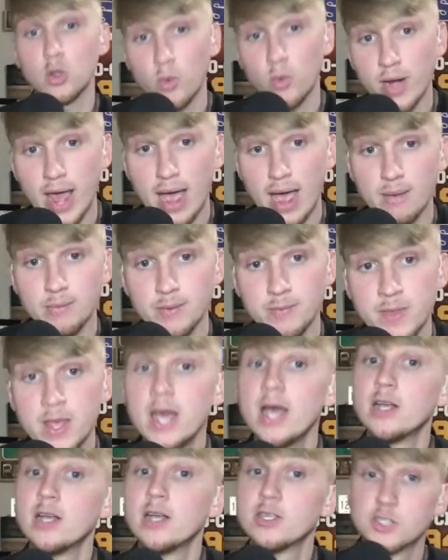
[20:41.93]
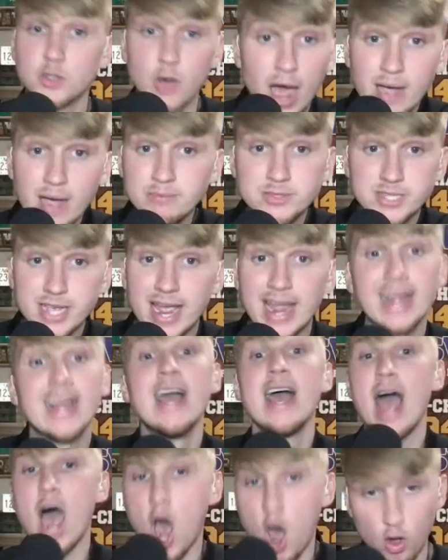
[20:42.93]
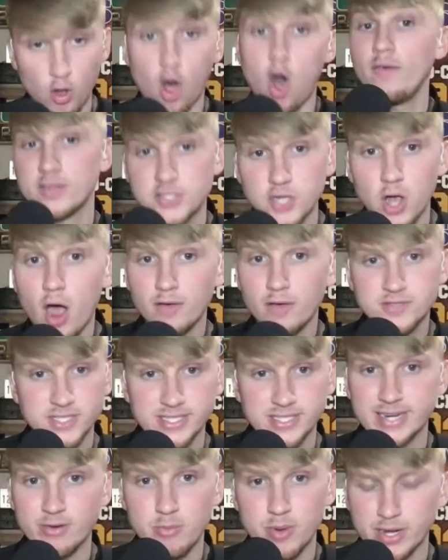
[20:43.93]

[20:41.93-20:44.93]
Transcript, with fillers: Look what happened. So I'm saying all this offseason,